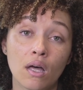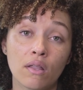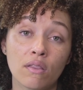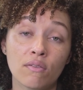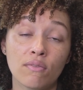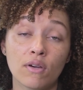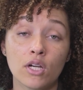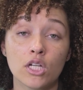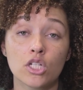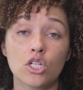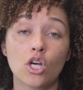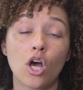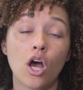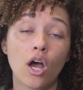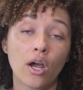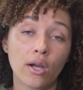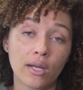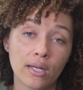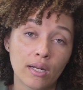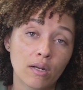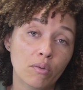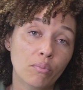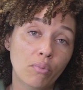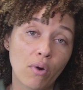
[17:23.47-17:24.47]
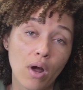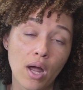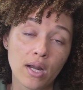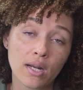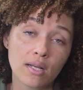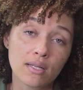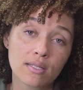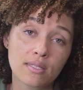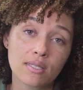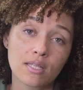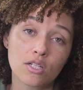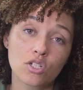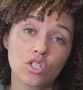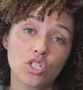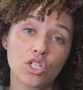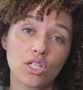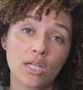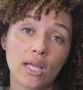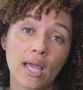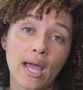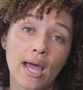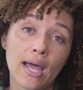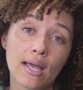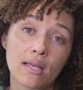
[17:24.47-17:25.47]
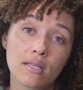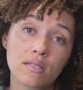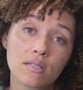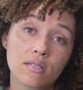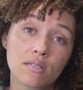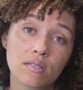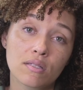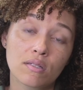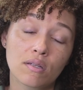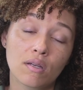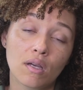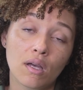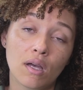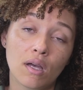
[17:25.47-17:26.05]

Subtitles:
the very targeted products that she has